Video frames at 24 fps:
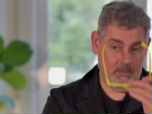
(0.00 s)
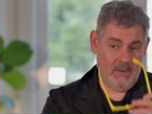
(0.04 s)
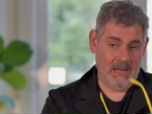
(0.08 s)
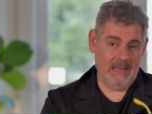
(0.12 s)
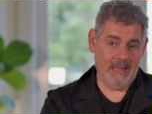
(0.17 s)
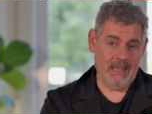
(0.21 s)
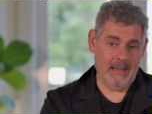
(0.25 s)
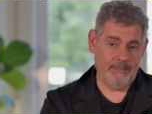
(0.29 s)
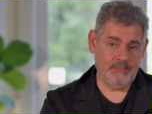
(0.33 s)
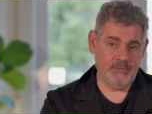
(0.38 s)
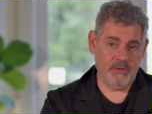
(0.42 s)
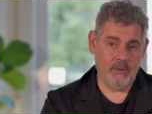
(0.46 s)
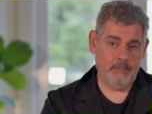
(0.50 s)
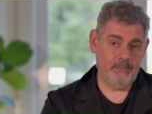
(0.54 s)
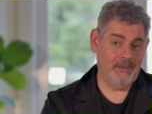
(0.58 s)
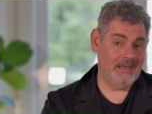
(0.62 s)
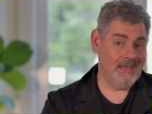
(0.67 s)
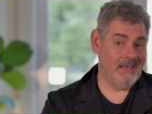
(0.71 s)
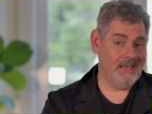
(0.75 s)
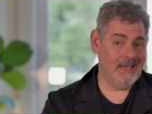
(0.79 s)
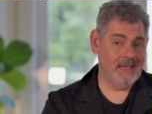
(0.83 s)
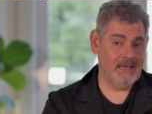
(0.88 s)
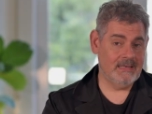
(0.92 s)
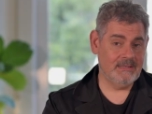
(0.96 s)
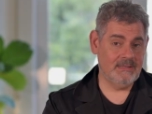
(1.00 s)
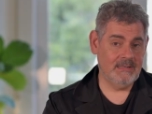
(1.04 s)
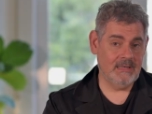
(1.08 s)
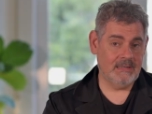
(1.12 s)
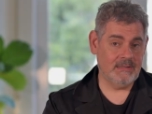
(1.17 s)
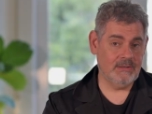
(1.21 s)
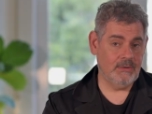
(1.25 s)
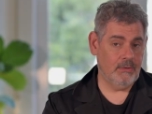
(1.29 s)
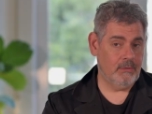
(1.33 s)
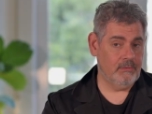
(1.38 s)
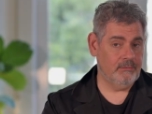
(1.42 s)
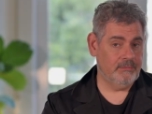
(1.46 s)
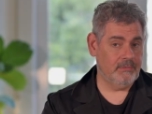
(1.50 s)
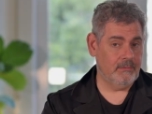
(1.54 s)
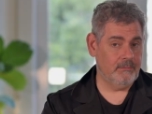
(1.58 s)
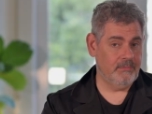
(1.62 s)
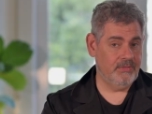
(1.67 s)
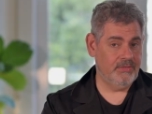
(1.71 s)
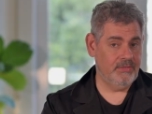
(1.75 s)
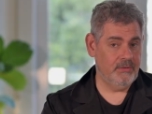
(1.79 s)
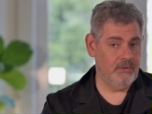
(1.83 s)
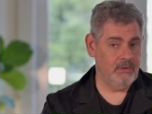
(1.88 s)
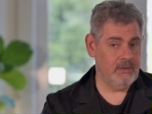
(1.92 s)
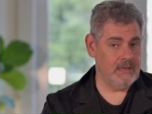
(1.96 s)
My laptop here has just gone from
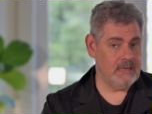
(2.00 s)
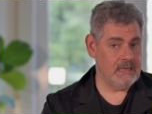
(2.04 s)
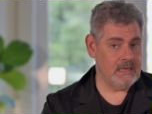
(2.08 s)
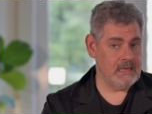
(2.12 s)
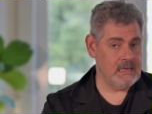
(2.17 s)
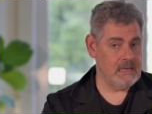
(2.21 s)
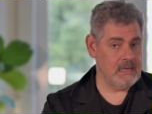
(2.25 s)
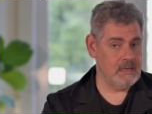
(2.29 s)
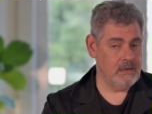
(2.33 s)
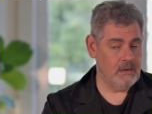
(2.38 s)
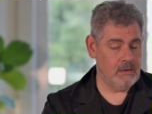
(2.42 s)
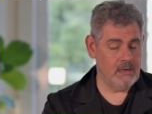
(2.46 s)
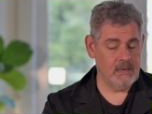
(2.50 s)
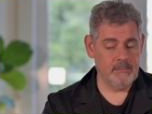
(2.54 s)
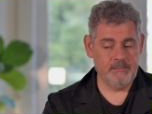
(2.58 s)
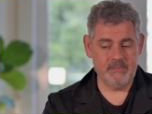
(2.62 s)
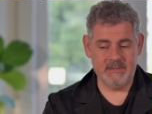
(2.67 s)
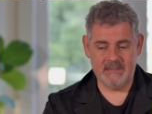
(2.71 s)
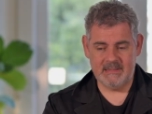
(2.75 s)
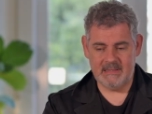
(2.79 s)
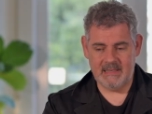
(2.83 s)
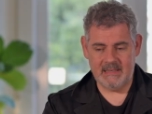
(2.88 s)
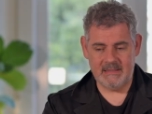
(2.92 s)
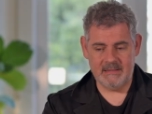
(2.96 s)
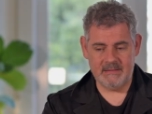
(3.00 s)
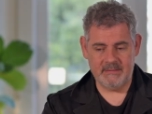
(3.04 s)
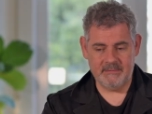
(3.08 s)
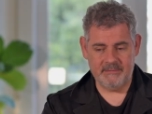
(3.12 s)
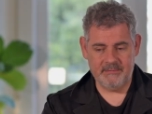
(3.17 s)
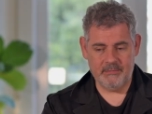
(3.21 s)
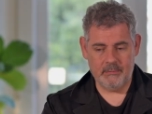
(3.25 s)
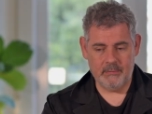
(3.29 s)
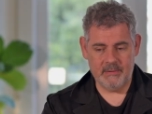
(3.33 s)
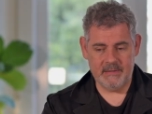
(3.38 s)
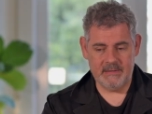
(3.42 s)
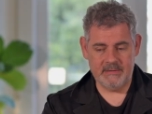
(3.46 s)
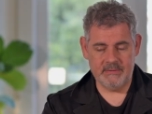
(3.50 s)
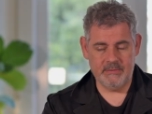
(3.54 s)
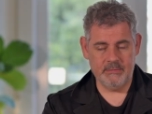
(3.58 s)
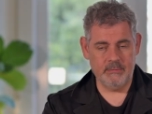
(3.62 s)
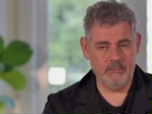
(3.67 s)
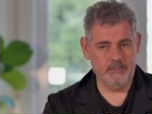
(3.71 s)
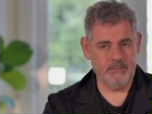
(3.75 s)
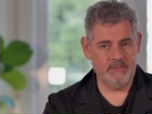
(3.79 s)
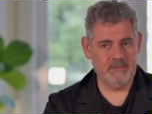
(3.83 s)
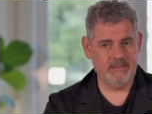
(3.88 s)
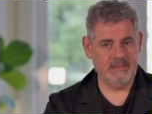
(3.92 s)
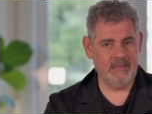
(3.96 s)
39% to
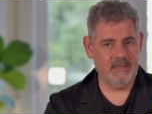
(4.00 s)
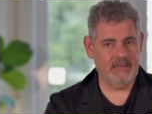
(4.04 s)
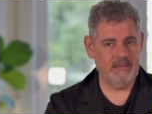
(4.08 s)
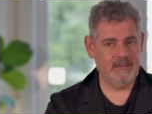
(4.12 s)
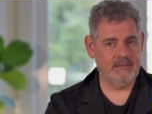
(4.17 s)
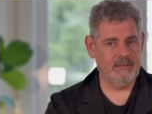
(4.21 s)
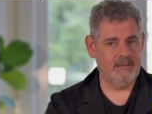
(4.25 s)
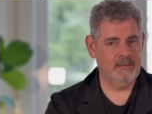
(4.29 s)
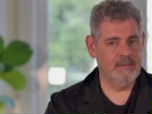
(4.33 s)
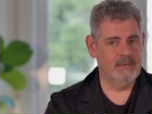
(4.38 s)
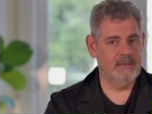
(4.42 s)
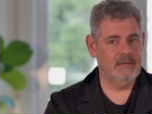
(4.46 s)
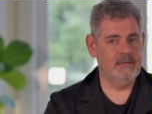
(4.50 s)
42%